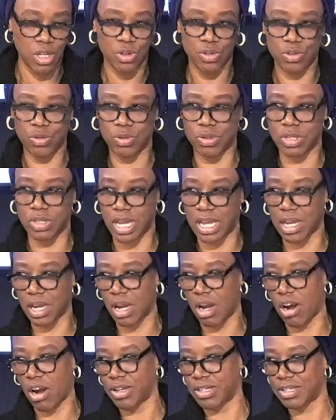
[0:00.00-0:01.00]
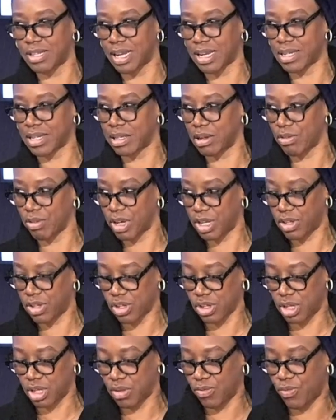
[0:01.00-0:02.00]
to take our
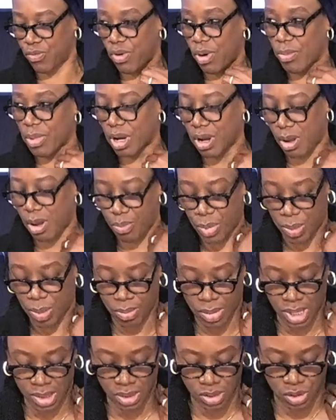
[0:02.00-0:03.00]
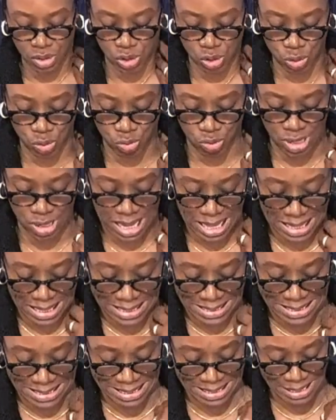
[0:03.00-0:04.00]
declaration from commitment to
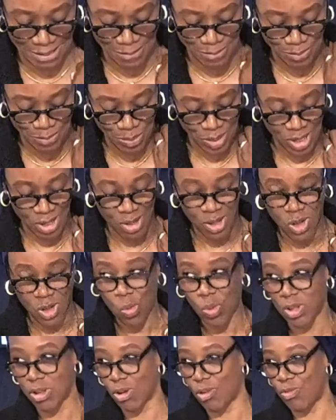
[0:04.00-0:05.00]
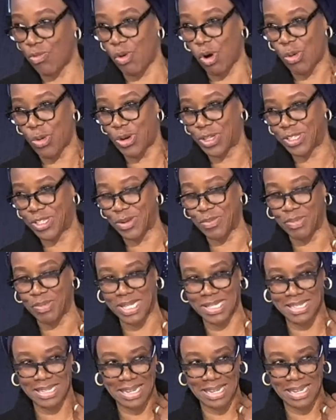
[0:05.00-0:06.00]
reality. We look forward to
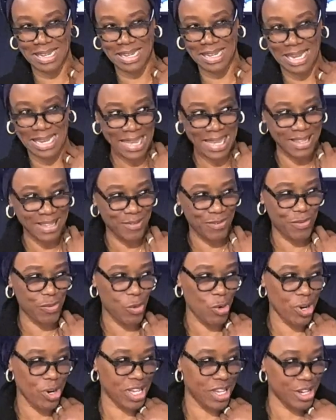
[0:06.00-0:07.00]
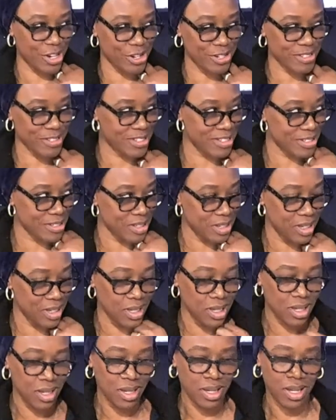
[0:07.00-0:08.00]
meeting again in 4 years
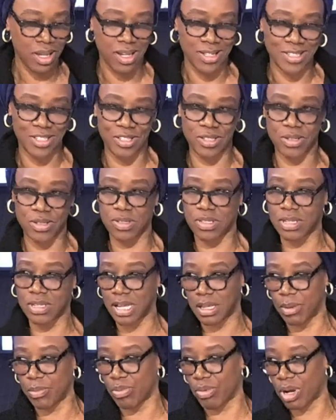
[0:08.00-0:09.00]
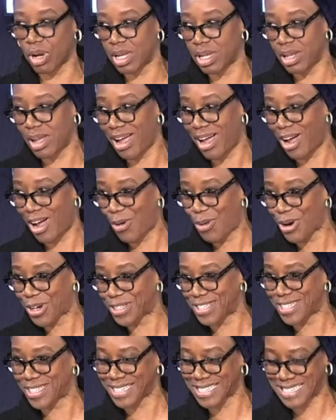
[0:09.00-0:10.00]
to celebrate our
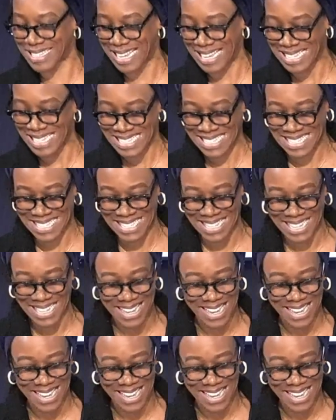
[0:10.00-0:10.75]
success